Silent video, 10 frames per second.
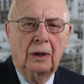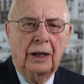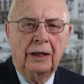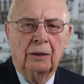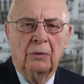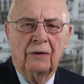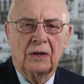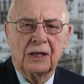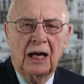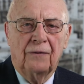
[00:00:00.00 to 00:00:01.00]
a number of
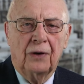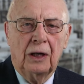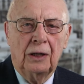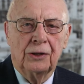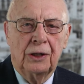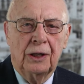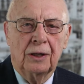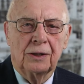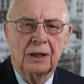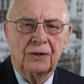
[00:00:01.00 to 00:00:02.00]
us Hanford
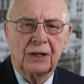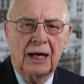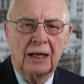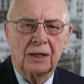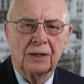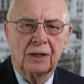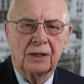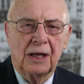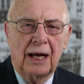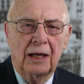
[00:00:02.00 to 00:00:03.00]
engineers and scientists
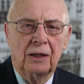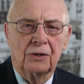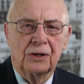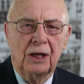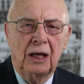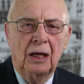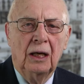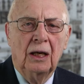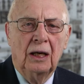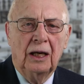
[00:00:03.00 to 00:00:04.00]
decided to see
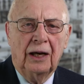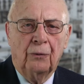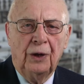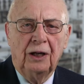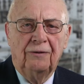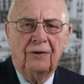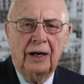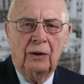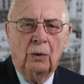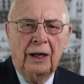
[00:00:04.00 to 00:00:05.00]
if we could
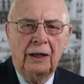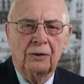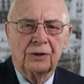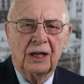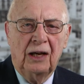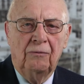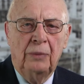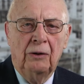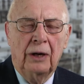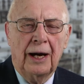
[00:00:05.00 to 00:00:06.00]
find a way to save
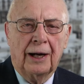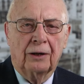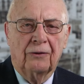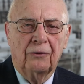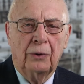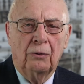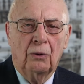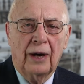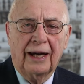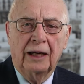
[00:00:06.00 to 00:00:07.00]
B-Reactor from the
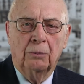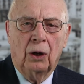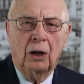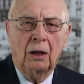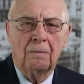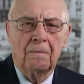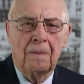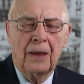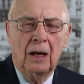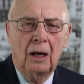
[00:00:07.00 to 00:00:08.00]
wrecking ball.
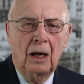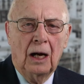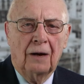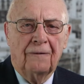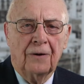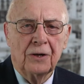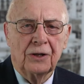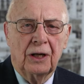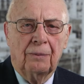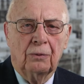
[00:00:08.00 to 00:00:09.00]
Our first
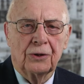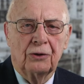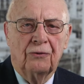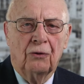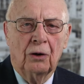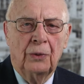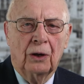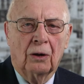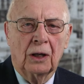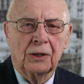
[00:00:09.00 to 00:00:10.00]
step was to form the
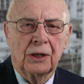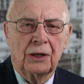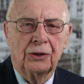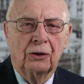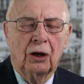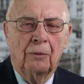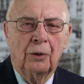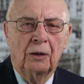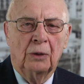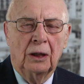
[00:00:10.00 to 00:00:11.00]
organization called
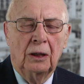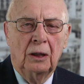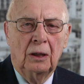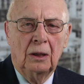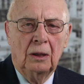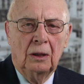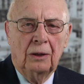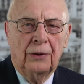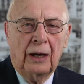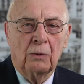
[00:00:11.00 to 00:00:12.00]
BURMA.
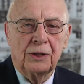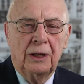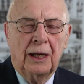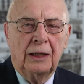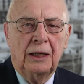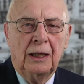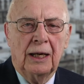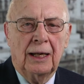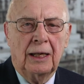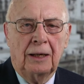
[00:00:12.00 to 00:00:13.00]
That was in
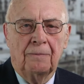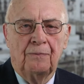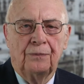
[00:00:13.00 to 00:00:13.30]
1990.